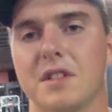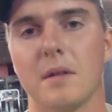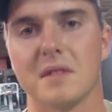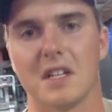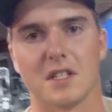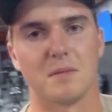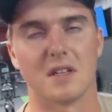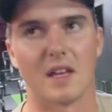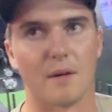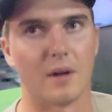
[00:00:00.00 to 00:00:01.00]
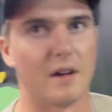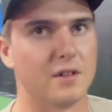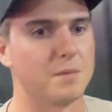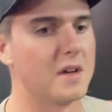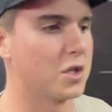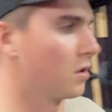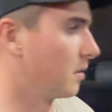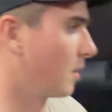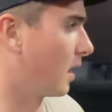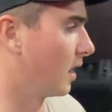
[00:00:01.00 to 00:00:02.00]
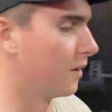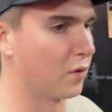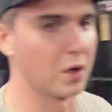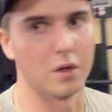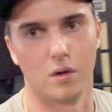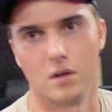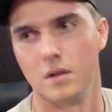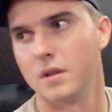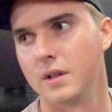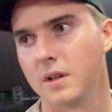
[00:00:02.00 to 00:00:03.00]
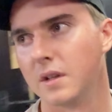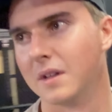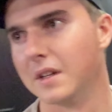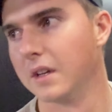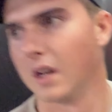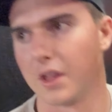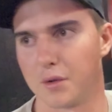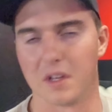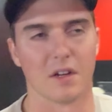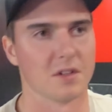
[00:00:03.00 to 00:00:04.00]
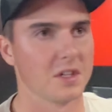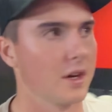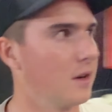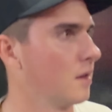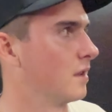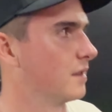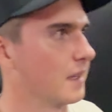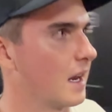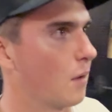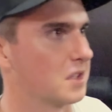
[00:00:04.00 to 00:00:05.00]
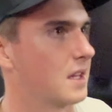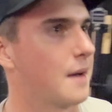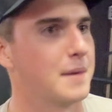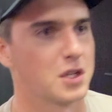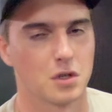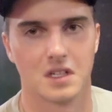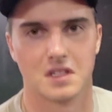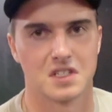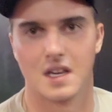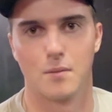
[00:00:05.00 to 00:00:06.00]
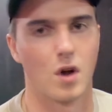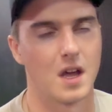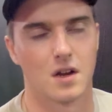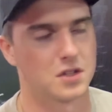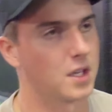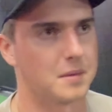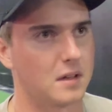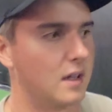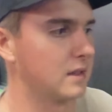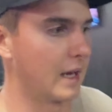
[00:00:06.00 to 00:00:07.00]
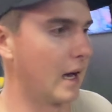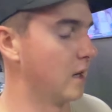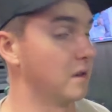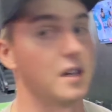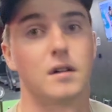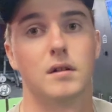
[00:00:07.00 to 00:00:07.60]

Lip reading: something tells me that when I was measuring my vertical 3 years ago, that I was not measuring it the same way or something like that. I don't know.